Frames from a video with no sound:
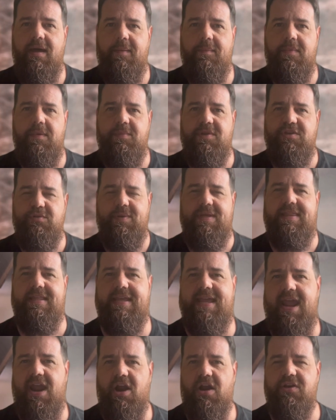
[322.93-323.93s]
between the
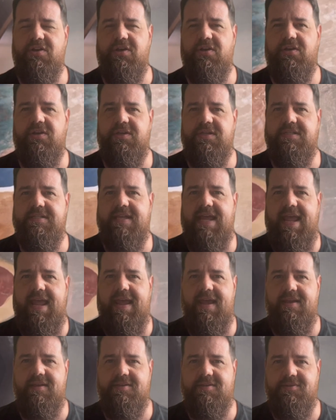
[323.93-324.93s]
characters,
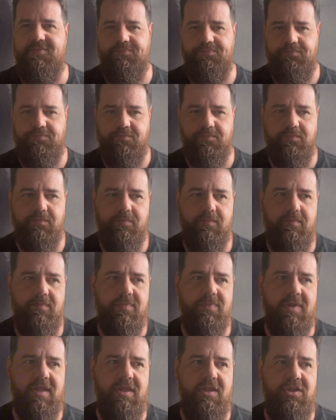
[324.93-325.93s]
and
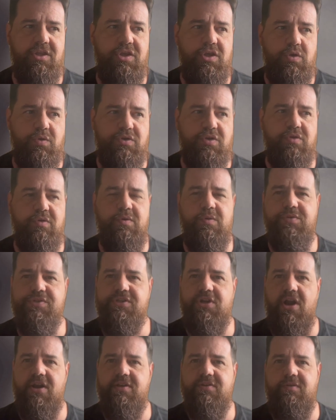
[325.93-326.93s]
you do
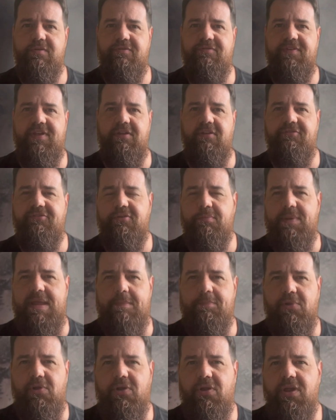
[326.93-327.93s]
start to feel for
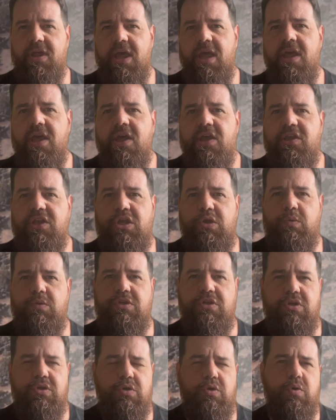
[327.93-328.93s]
people. You
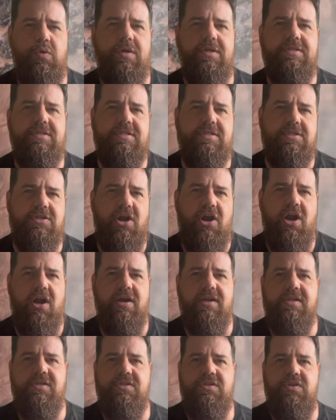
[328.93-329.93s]
do
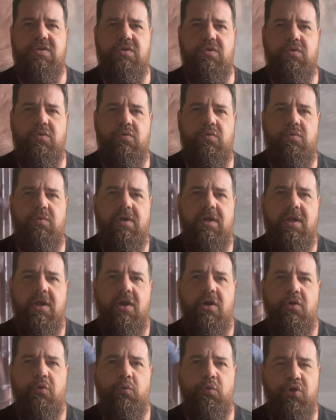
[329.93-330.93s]
start to
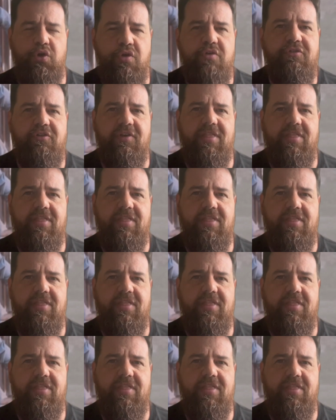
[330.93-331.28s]
root for